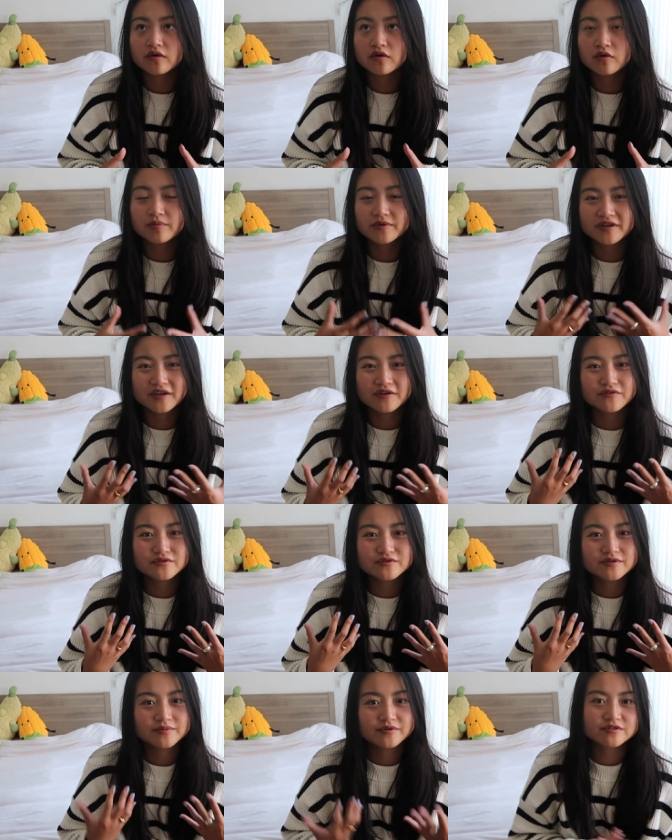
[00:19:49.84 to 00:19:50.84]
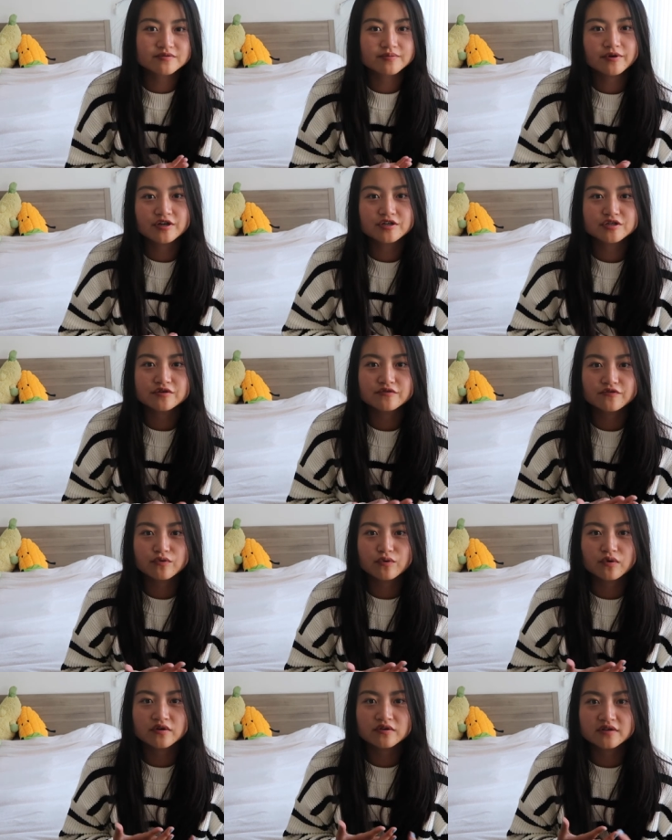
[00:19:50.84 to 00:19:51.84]
Hope it gave you some inspiration
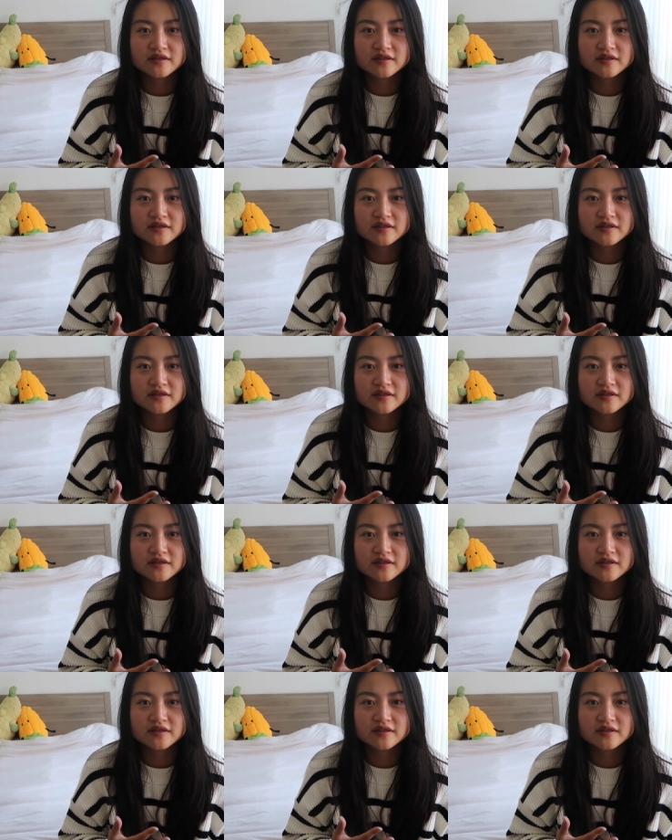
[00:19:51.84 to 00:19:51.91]
for the